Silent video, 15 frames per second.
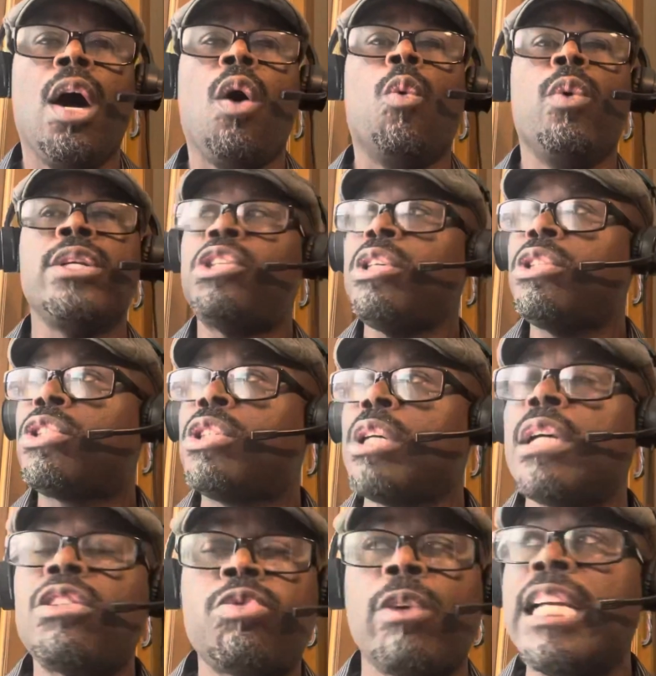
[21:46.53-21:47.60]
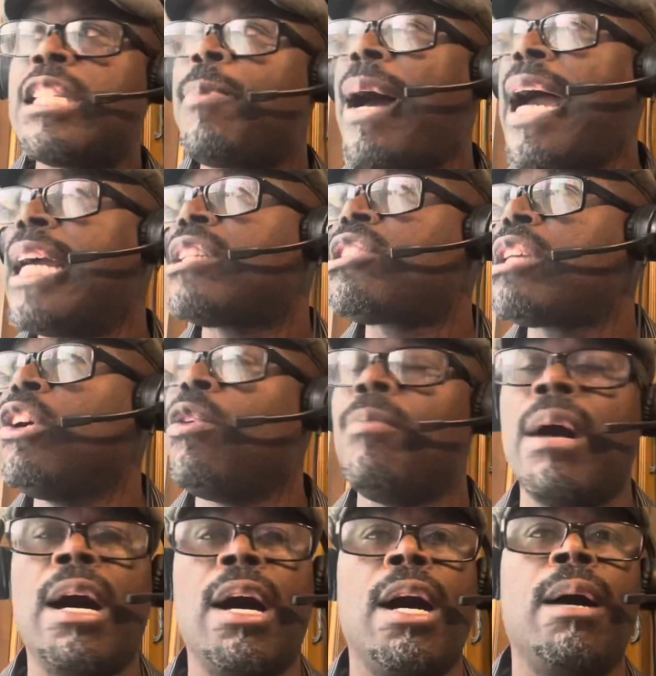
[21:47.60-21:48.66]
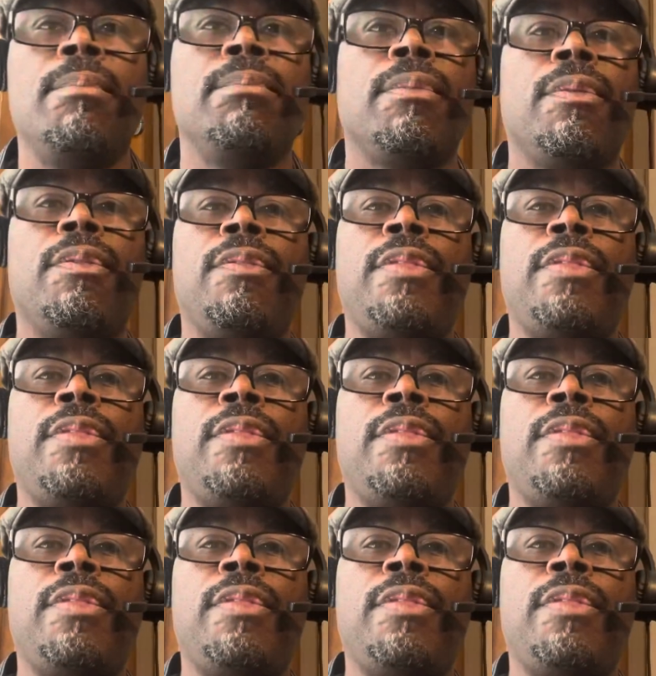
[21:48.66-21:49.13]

When she's just raised by a single mom,